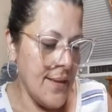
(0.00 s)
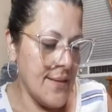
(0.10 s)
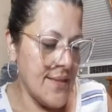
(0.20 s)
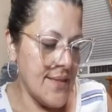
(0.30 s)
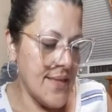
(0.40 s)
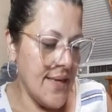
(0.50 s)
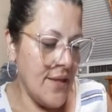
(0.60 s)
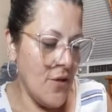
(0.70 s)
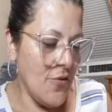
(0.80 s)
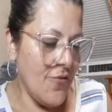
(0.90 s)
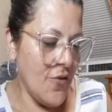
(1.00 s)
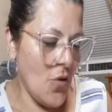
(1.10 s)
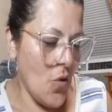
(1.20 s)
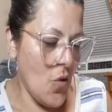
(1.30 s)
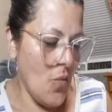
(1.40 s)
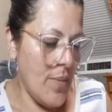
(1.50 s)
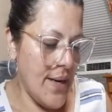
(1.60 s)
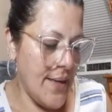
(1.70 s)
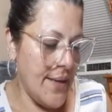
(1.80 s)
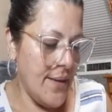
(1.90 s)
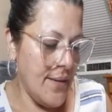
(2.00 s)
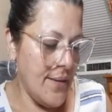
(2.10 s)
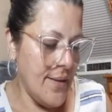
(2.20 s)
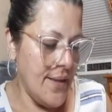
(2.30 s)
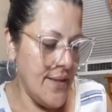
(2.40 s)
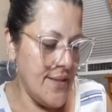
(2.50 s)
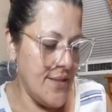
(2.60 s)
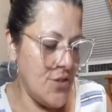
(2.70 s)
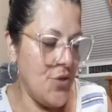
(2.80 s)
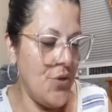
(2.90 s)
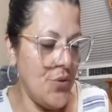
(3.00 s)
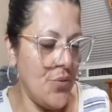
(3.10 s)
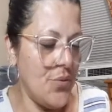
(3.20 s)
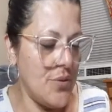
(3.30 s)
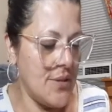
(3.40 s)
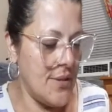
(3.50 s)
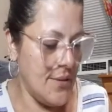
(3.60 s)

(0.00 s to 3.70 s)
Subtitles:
It says ideal for the whole body, easy to use.